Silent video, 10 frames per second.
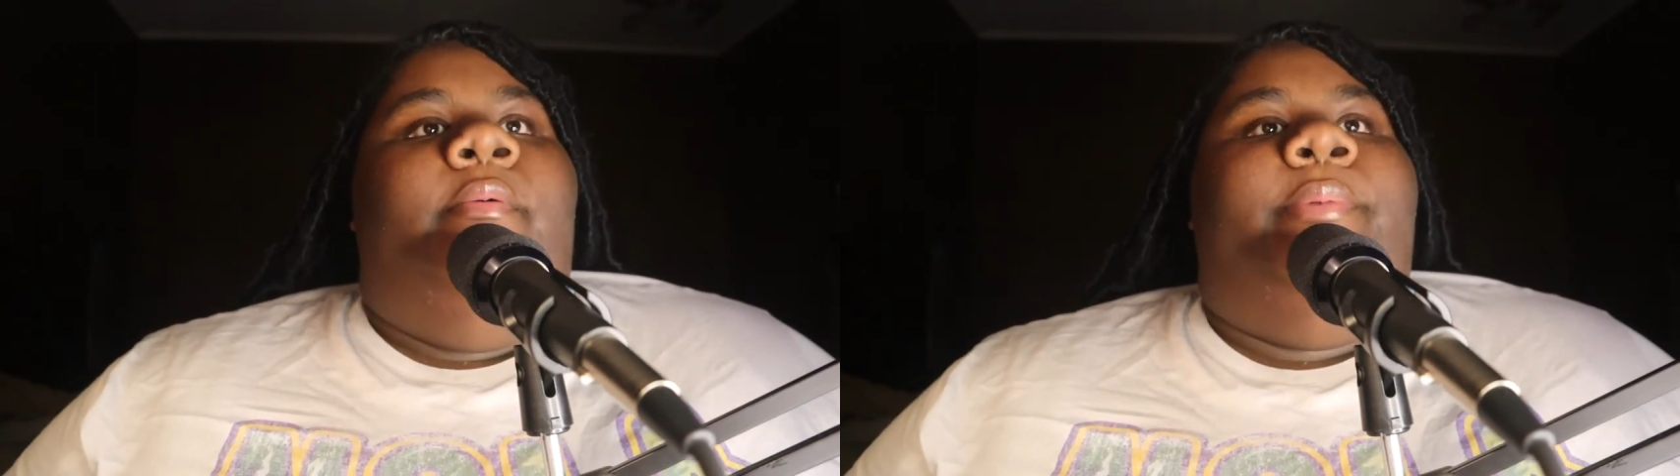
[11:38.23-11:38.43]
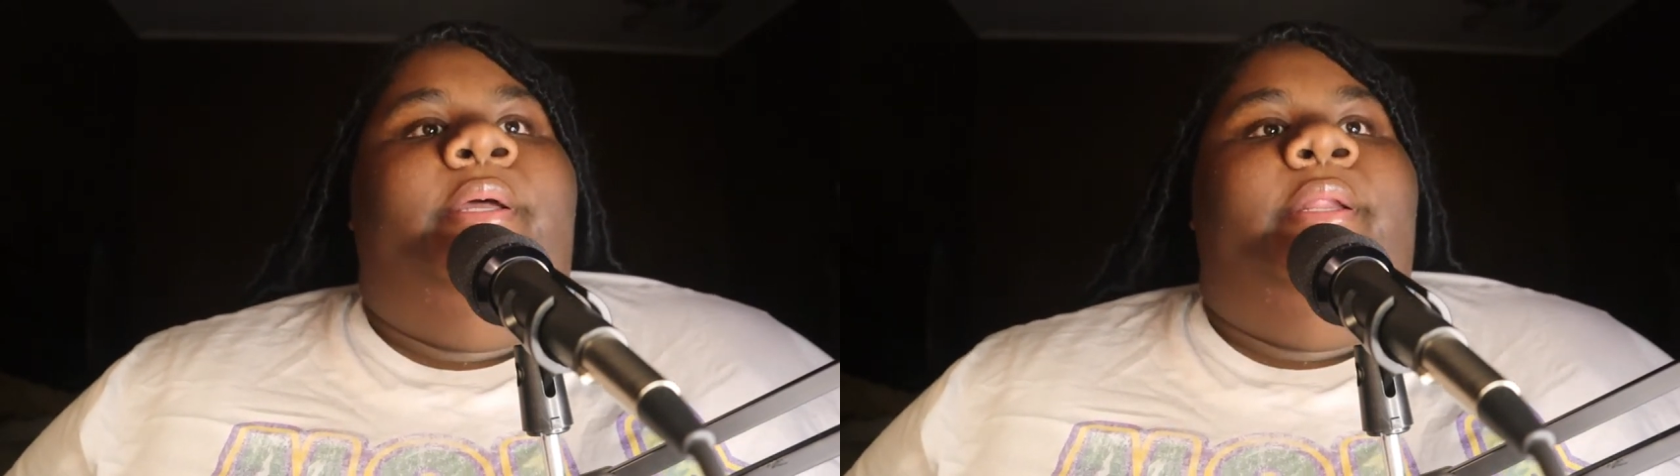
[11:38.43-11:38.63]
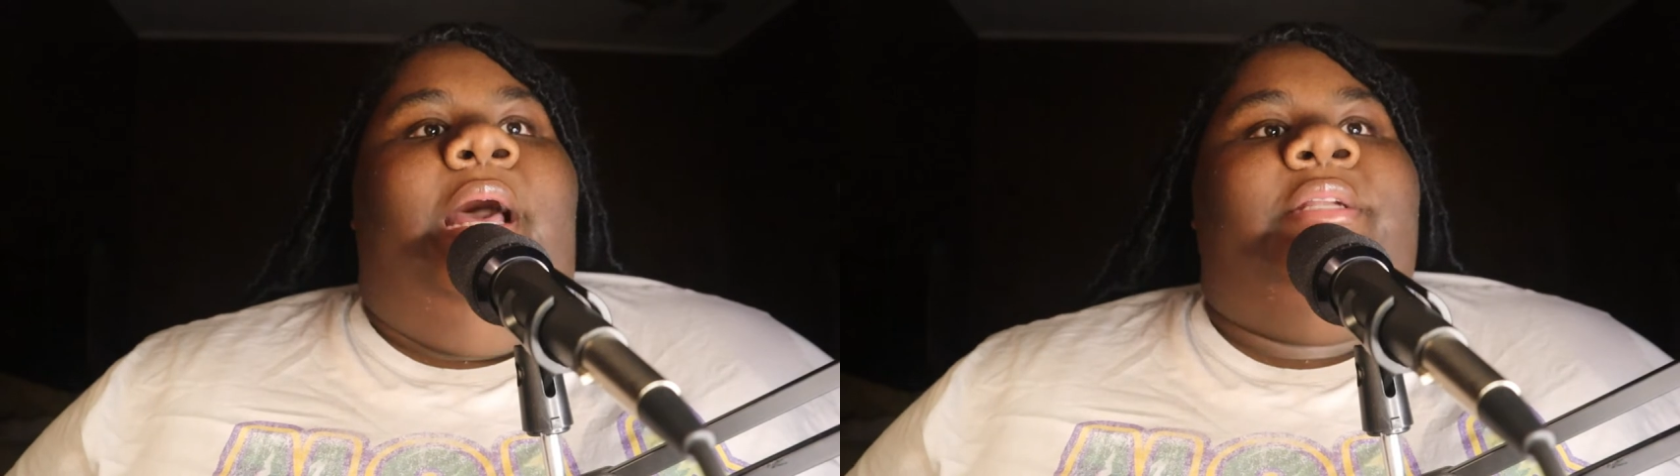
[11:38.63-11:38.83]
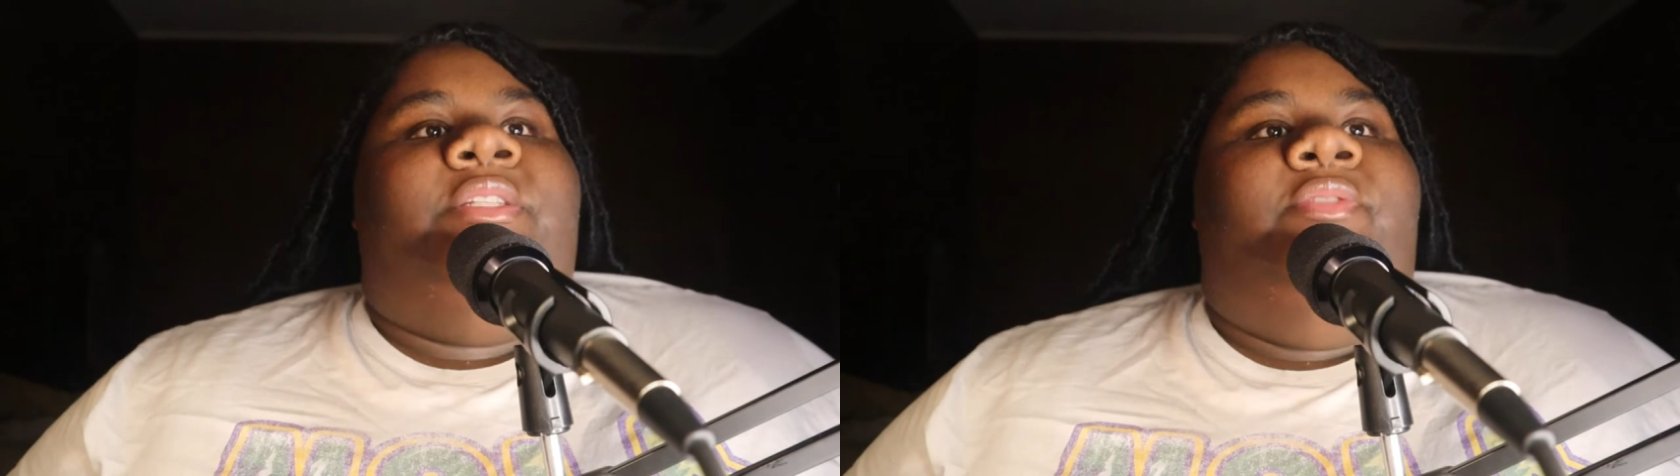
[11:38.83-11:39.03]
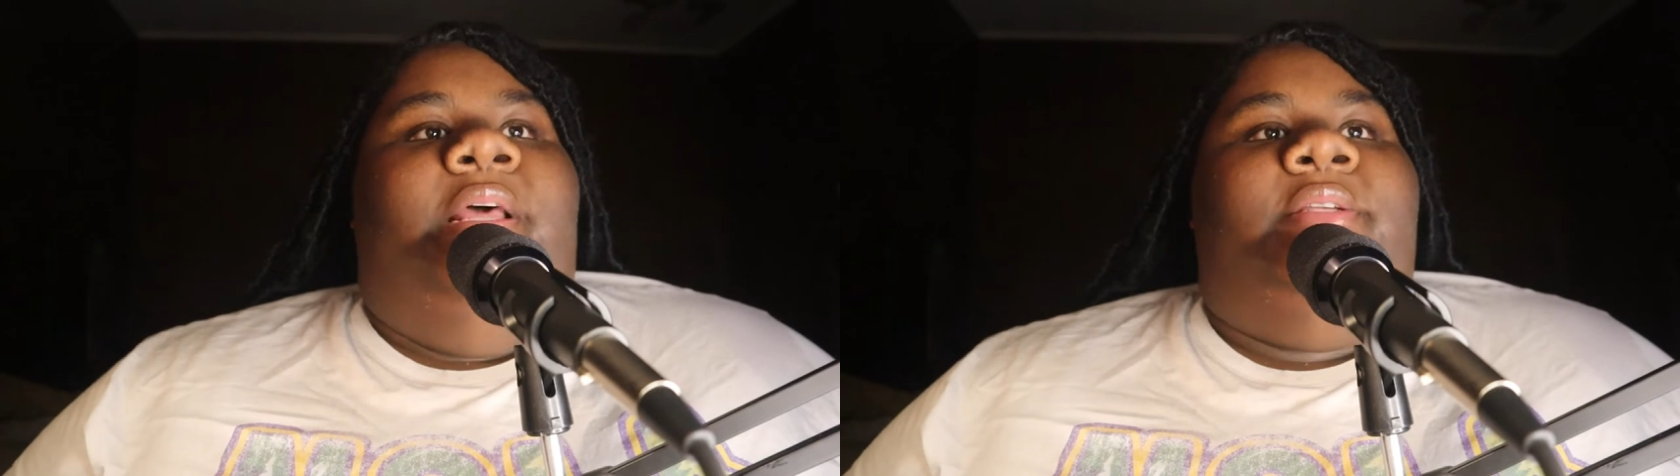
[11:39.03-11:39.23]
But I
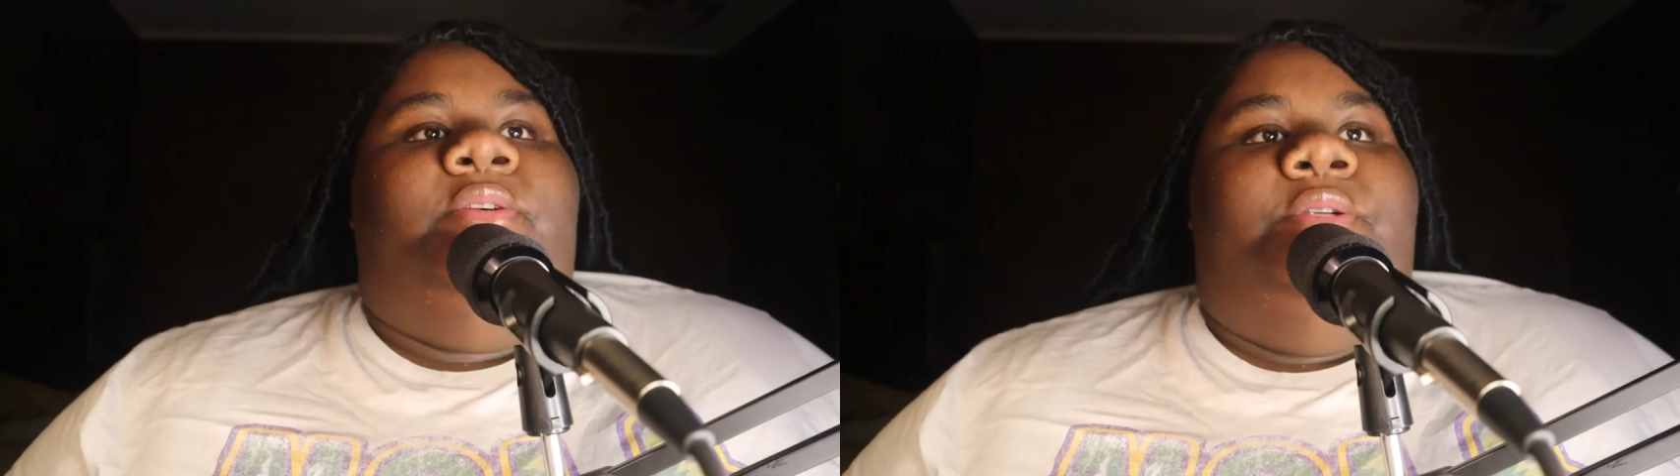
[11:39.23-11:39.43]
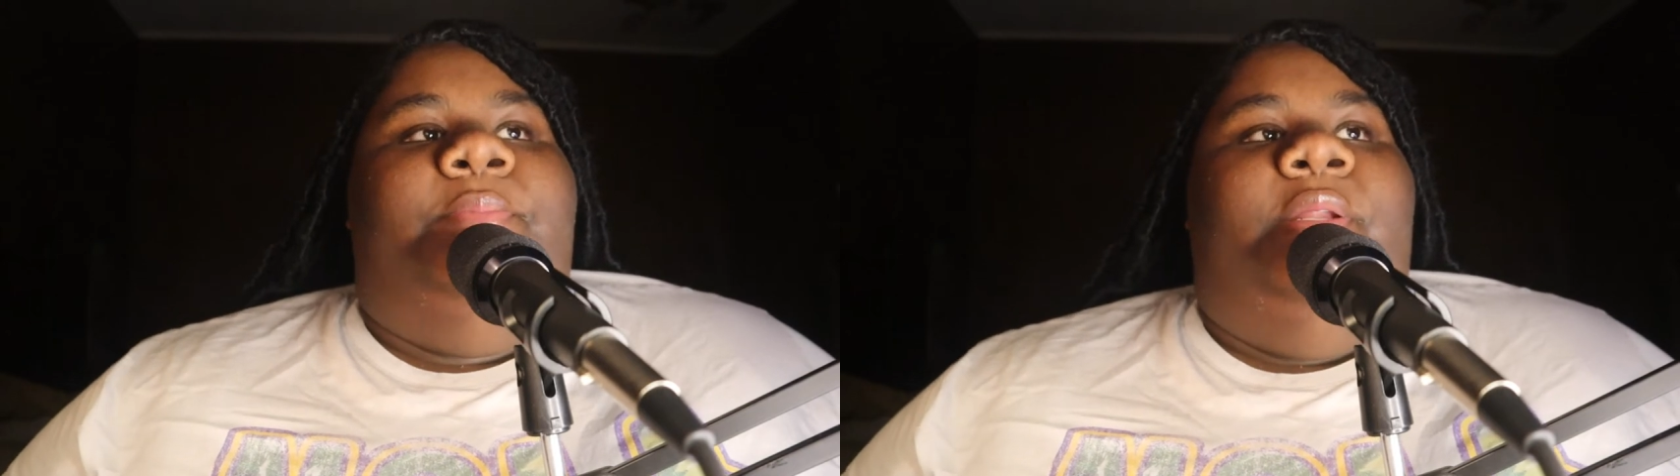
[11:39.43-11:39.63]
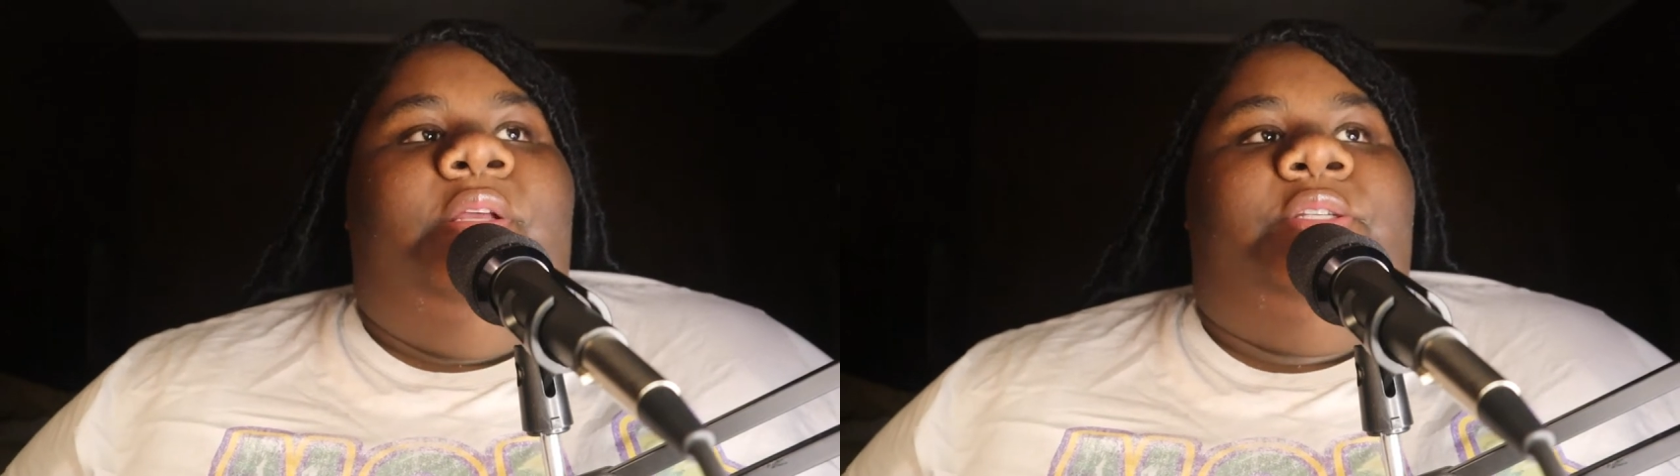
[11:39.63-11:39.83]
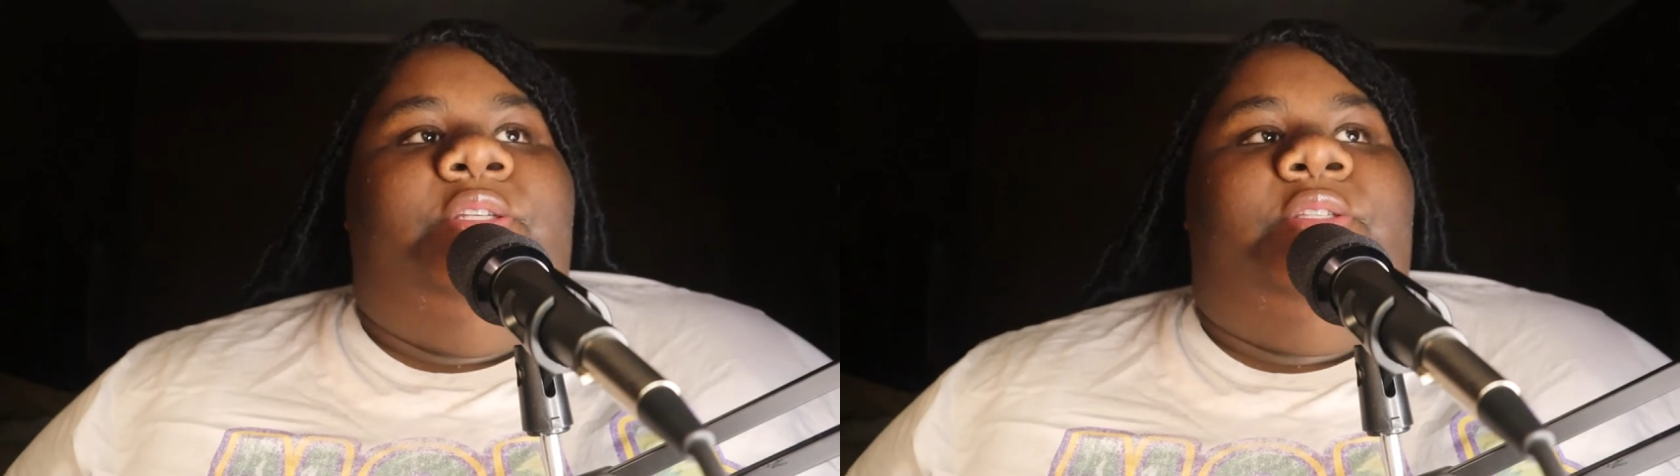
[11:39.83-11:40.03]
just feel like social media is